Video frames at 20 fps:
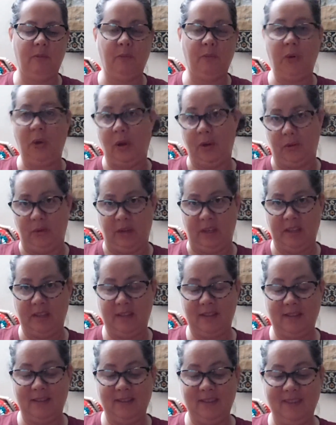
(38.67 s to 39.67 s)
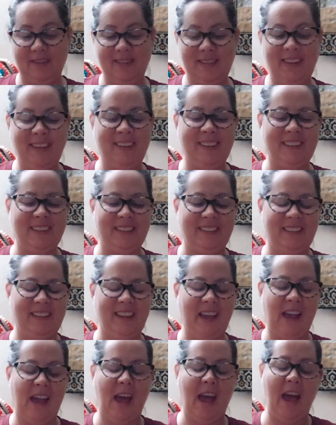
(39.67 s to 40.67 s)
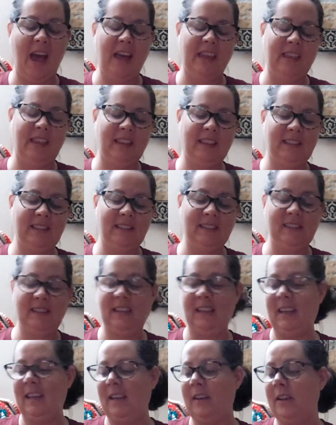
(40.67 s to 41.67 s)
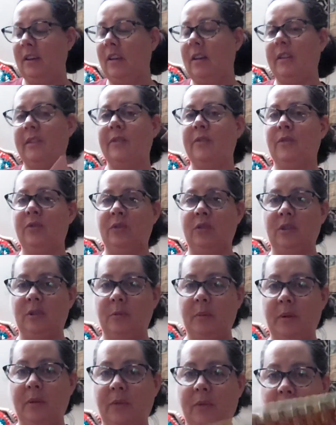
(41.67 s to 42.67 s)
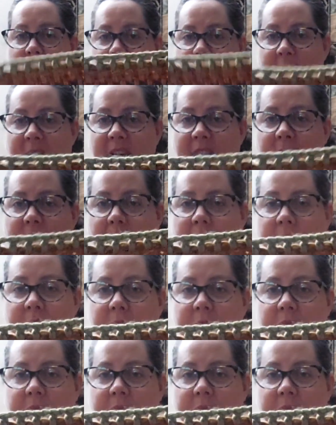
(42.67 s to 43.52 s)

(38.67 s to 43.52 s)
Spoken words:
progress. This is the gingerbread forest blanket,